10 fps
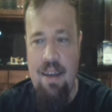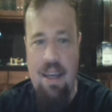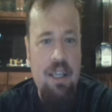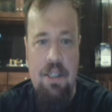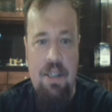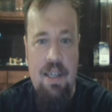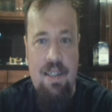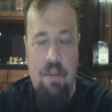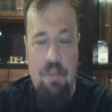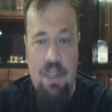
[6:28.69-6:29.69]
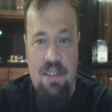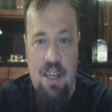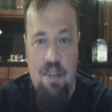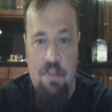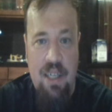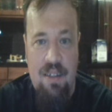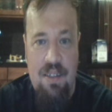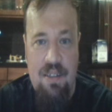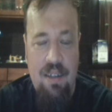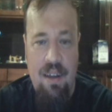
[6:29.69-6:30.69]
including 70
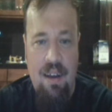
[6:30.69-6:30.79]
centimeters.